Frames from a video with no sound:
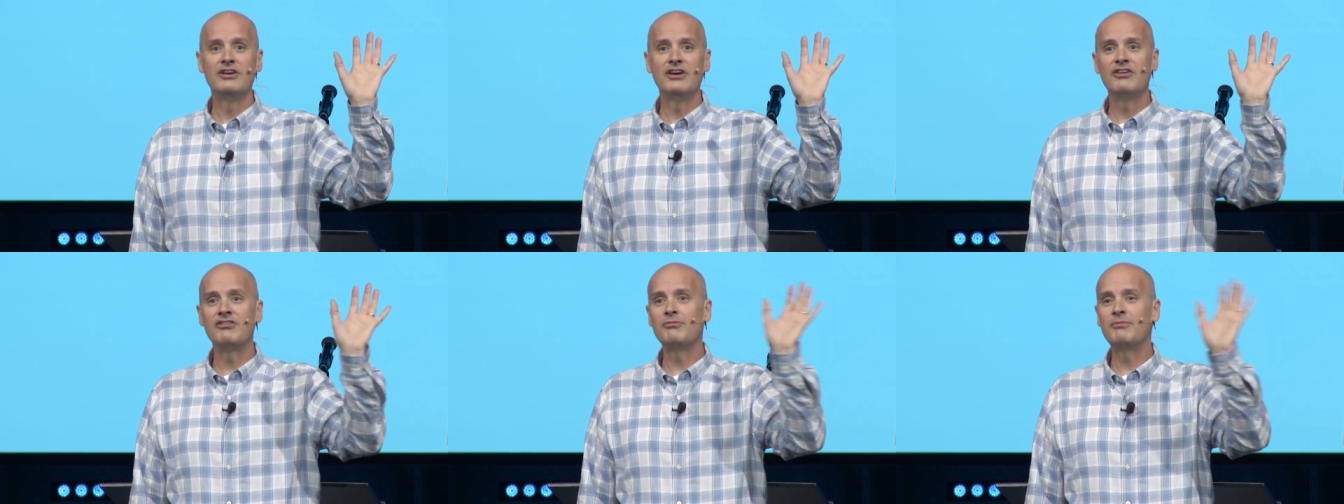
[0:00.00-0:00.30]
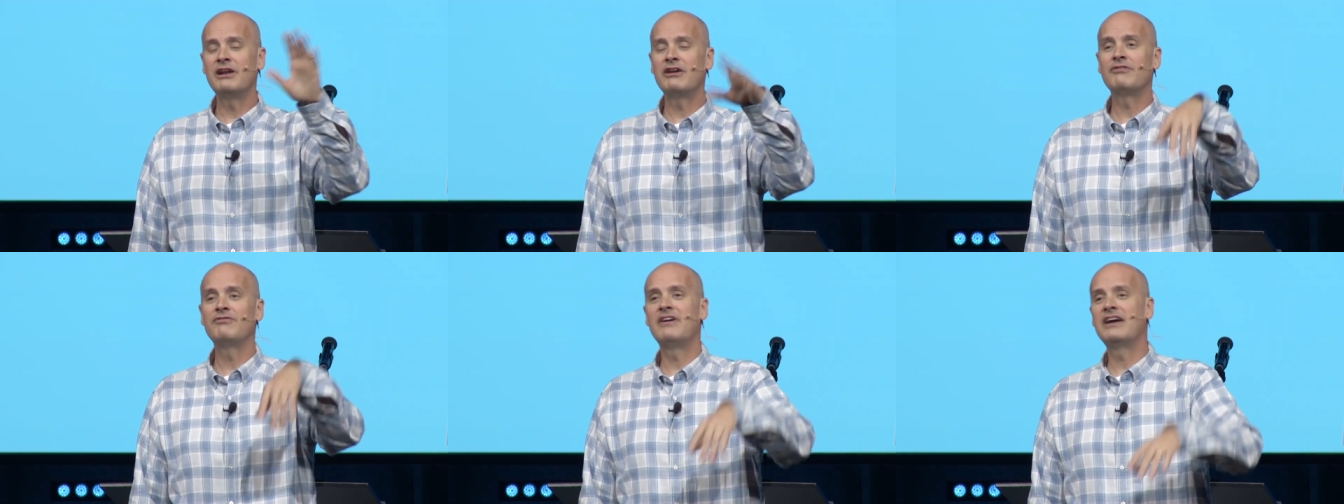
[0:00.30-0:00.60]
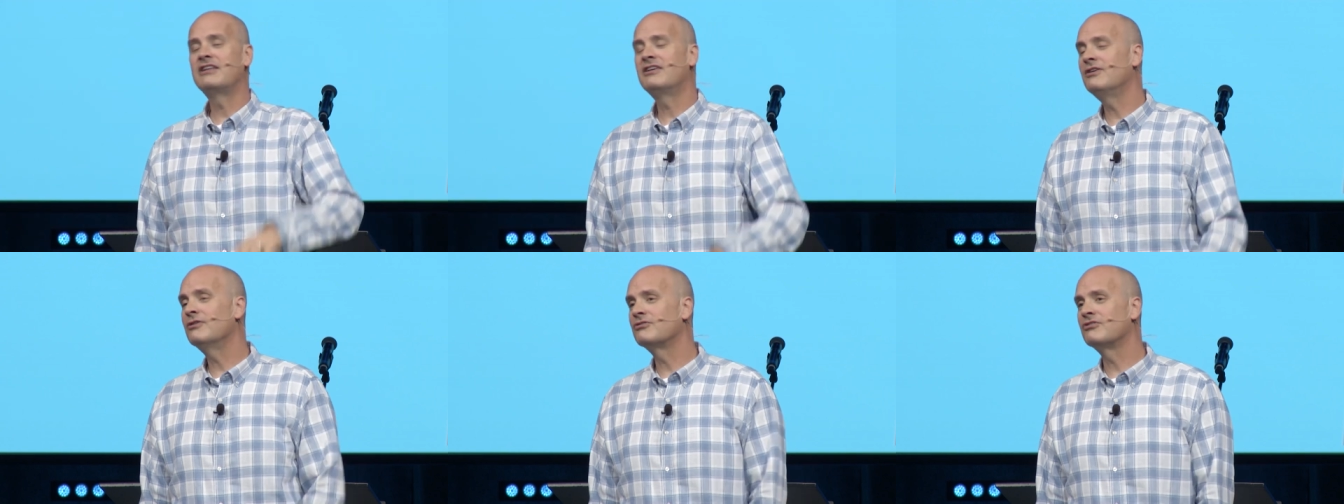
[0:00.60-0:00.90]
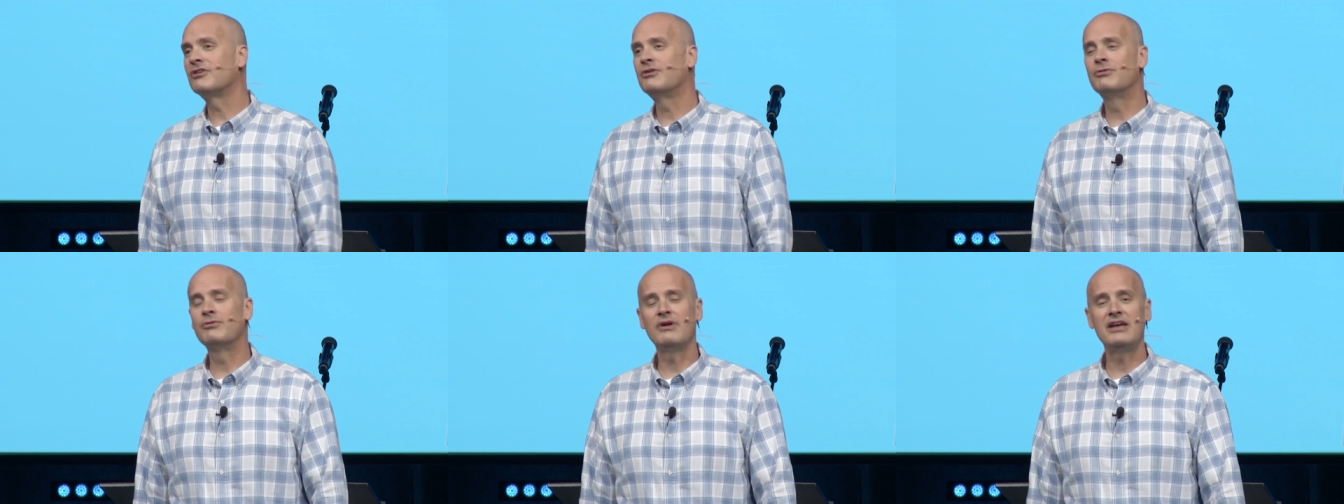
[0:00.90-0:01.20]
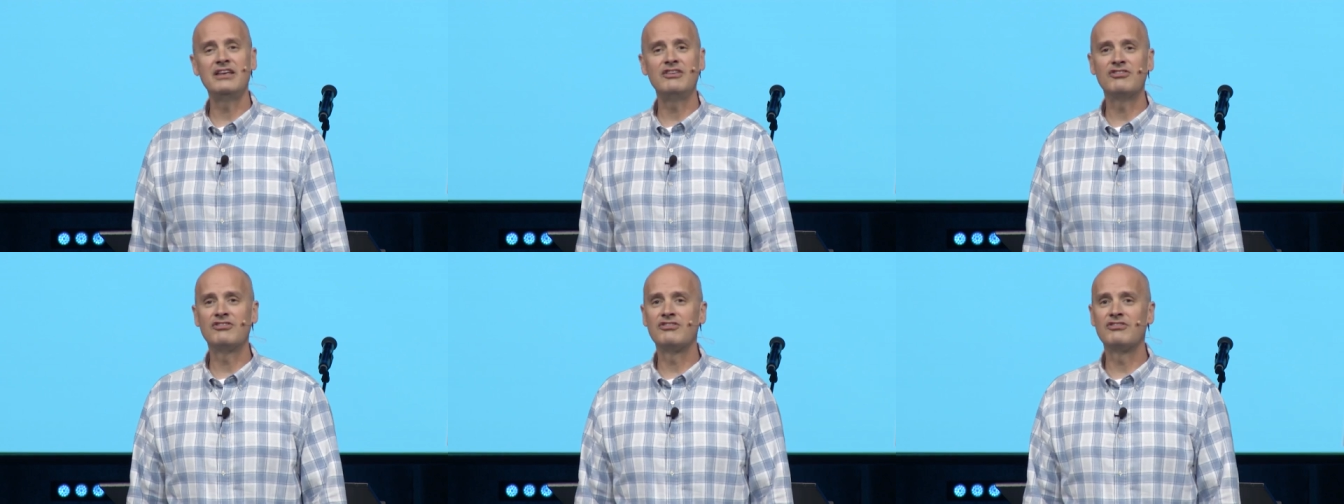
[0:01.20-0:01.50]
As a matter of fact, here's a
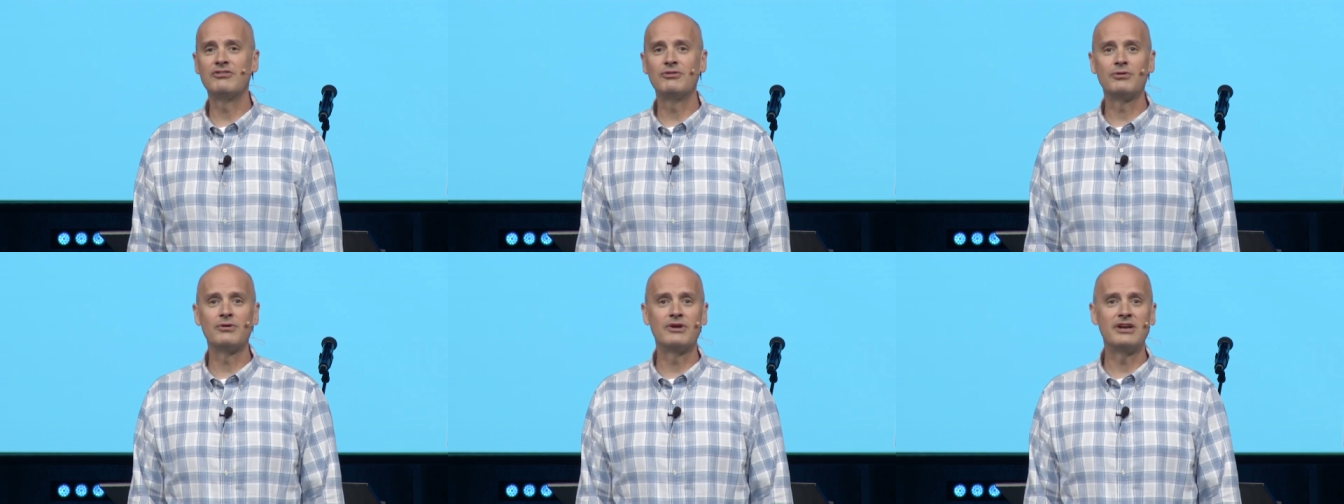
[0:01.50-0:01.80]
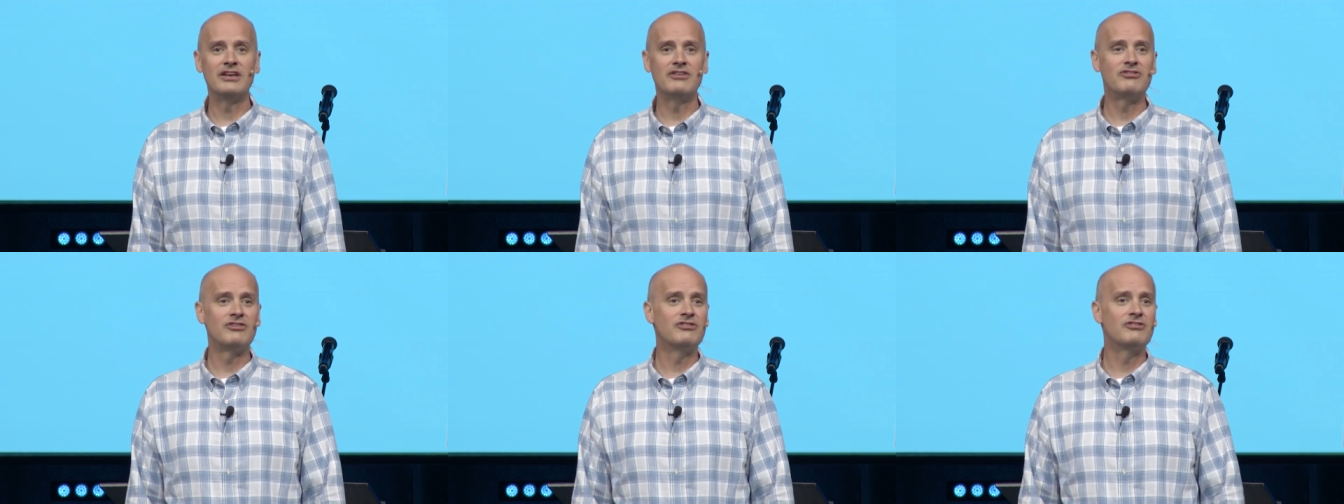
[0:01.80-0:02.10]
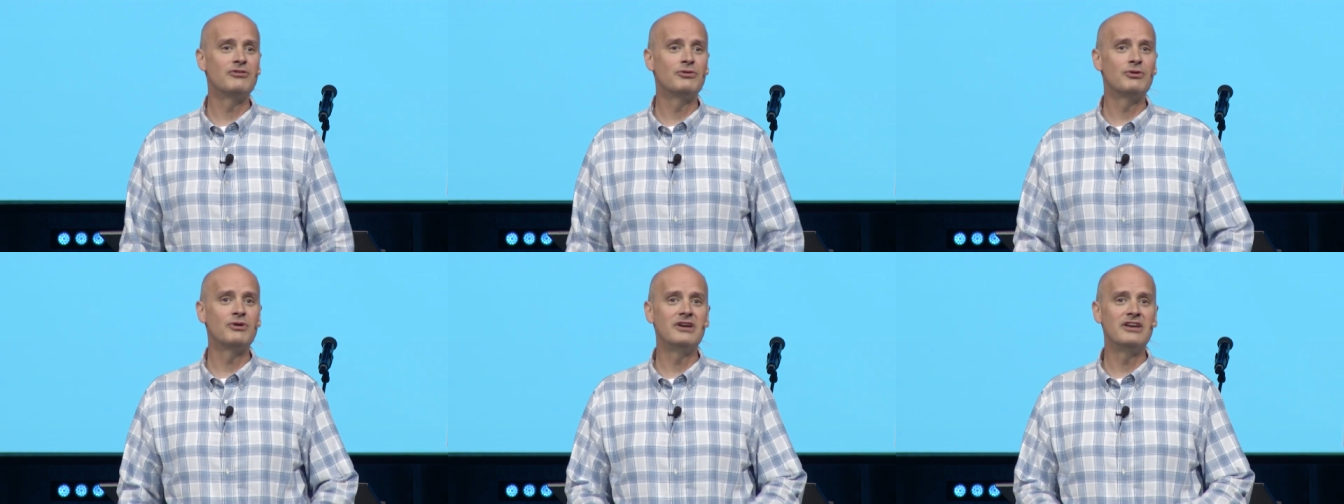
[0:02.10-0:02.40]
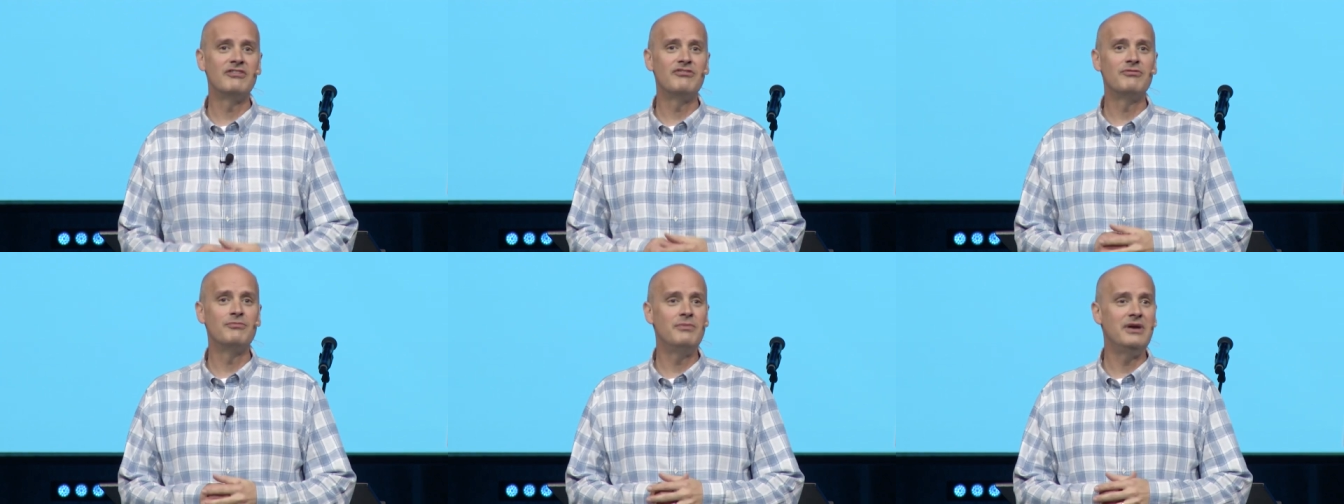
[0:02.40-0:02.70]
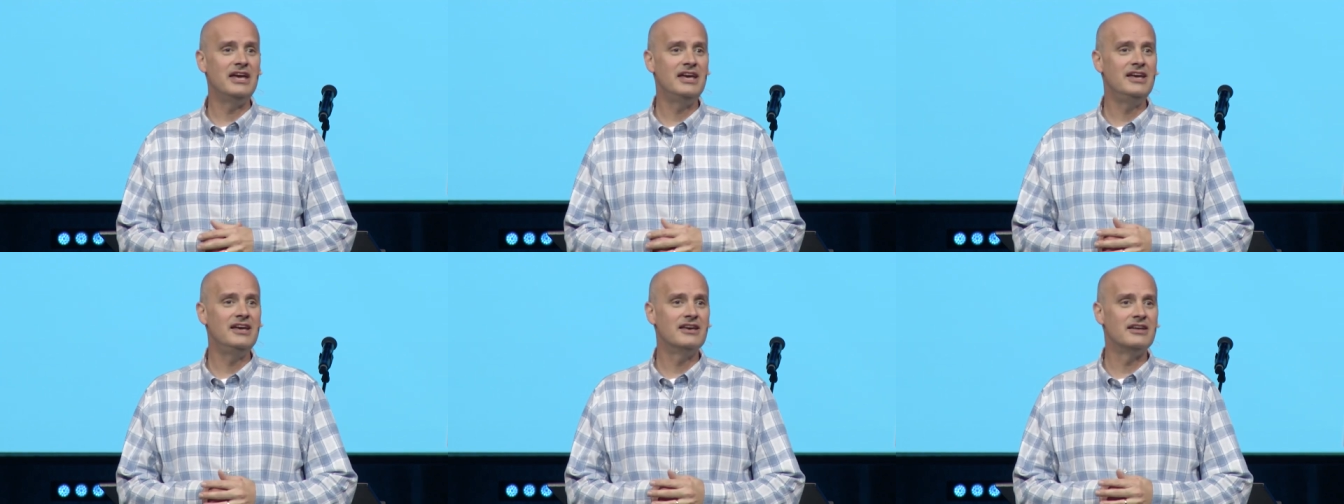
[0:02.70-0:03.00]
great story. It's a story of
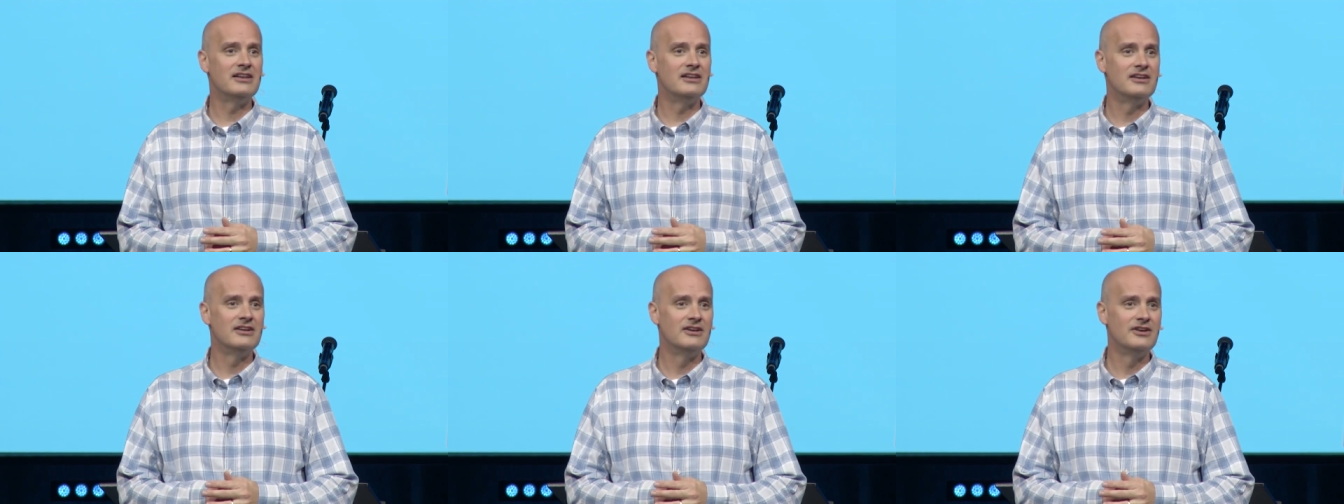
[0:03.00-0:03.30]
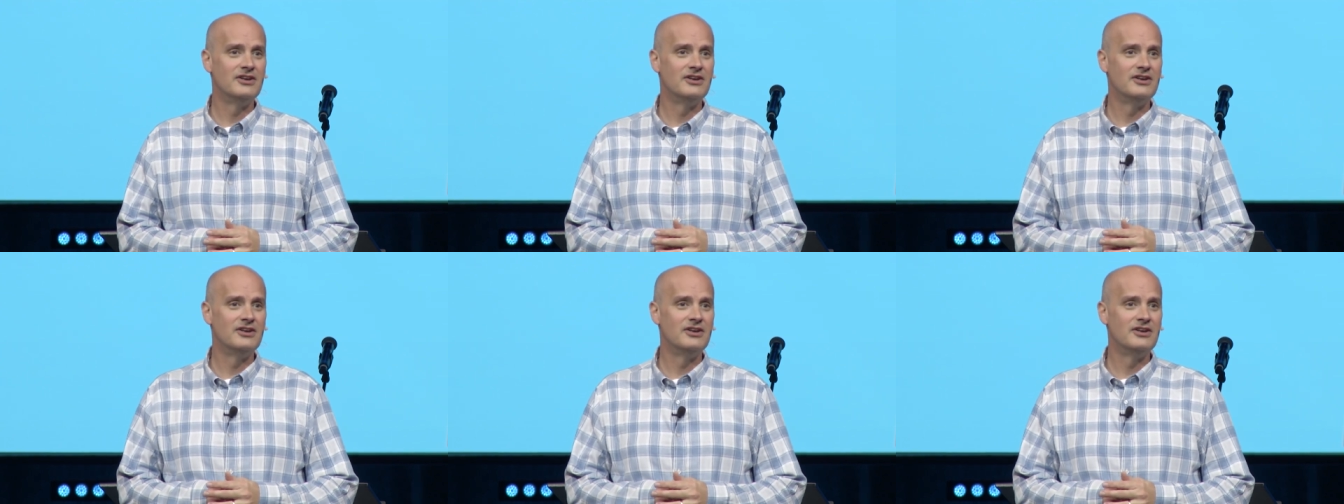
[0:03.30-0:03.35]
Megan.